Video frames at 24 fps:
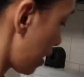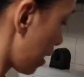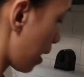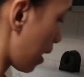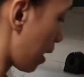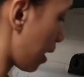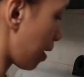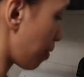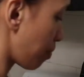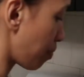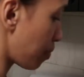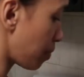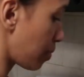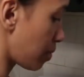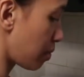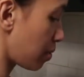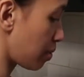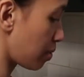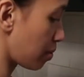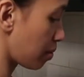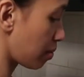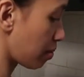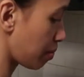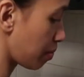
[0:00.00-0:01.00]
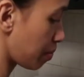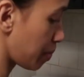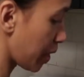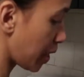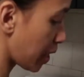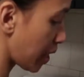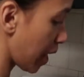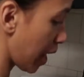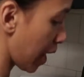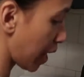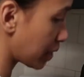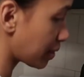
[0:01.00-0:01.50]
I had
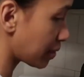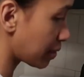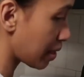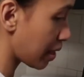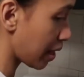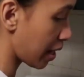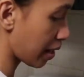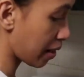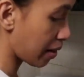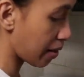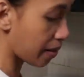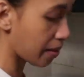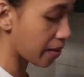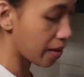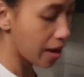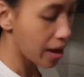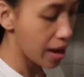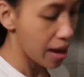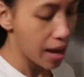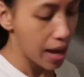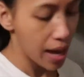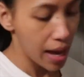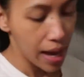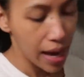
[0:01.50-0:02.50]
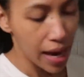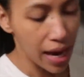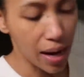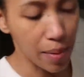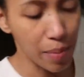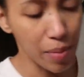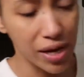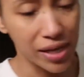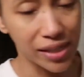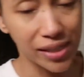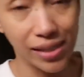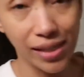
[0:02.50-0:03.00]
big eggs there. And I'm
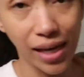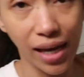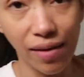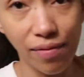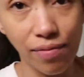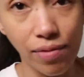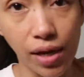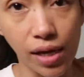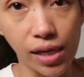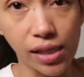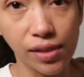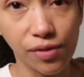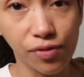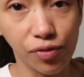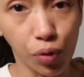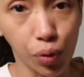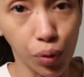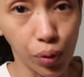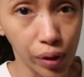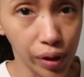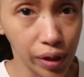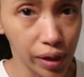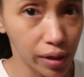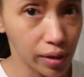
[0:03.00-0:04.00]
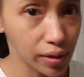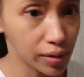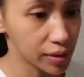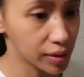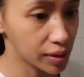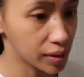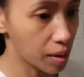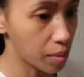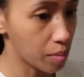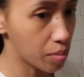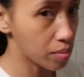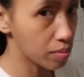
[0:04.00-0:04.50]
gonna save this for
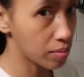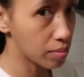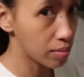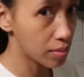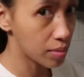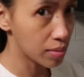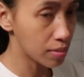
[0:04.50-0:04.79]
some